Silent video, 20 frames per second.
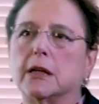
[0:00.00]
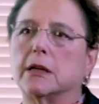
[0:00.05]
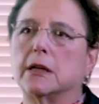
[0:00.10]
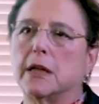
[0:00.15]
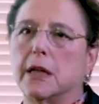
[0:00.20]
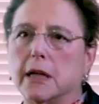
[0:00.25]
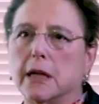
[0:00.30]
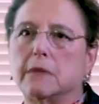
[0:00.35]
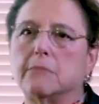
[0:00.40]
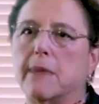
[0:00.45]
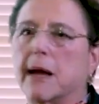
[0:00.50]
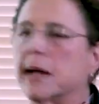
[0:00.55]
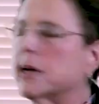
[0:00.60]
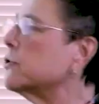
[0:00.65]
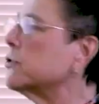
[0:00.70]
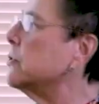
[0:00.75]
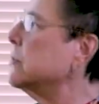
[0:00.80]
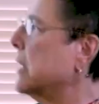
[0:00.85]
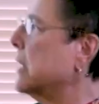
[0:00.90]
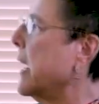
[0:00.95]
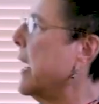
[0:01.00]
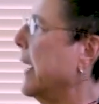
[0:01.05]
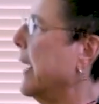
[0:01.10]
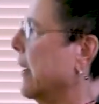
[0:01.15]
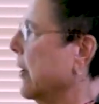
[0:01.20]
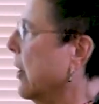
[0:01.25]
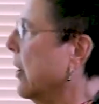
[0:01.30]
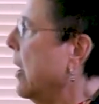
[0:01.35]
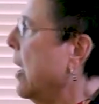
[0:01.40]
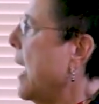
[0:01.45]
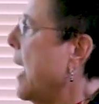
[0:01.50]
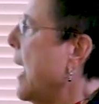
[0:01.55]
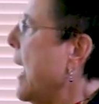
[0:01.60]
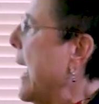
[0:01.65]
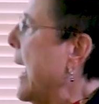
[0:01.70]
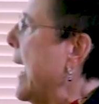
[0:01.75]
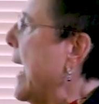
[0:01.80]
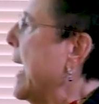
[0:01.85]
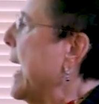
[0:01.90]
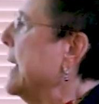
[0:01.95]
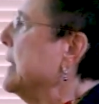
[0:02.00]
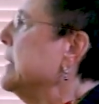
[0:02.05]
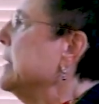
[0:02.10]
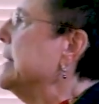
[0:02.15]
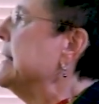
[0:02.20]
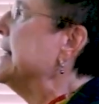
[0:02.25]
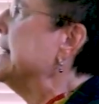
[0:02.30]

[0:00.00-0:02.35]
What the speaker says: in medical care. And